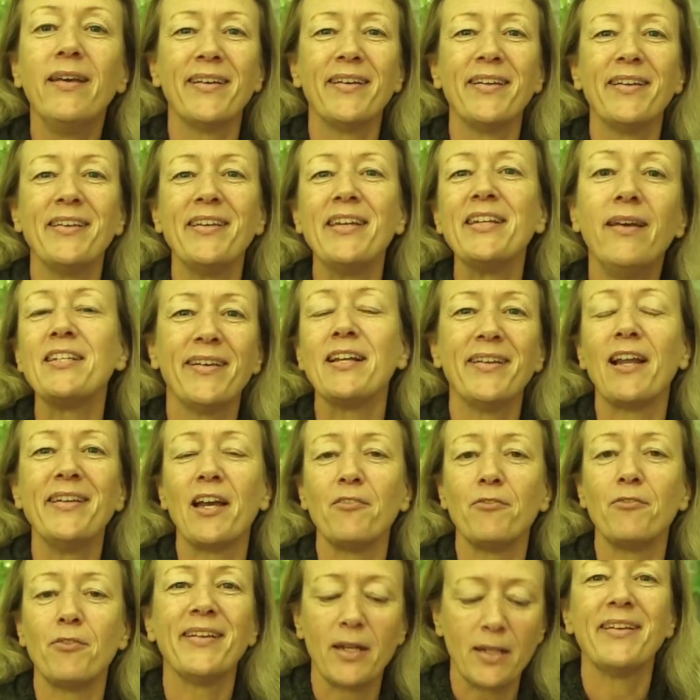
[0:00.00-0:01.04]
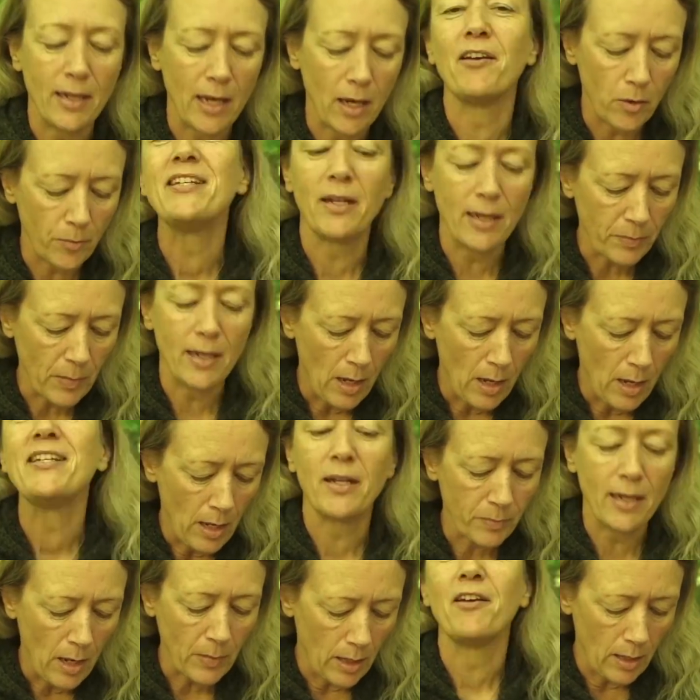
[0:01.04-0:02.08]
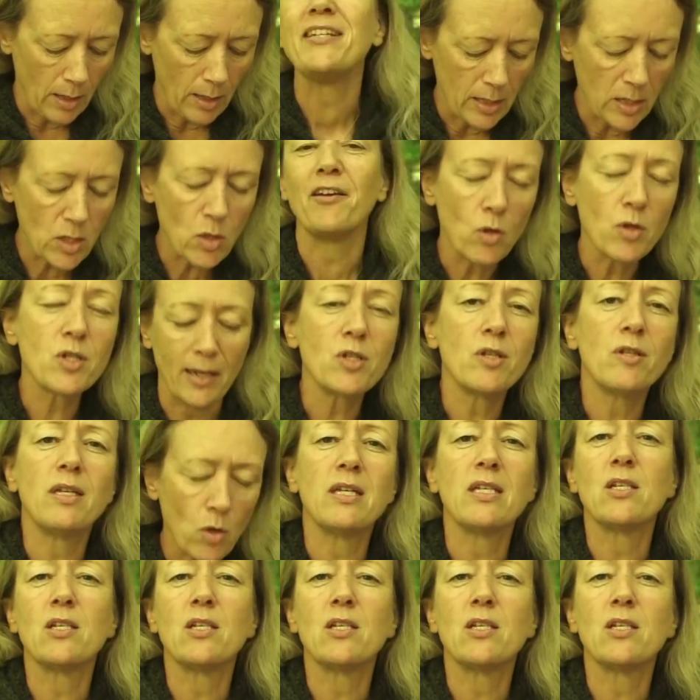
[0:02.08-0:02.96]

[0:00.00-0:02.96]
knitting life right now. It's also this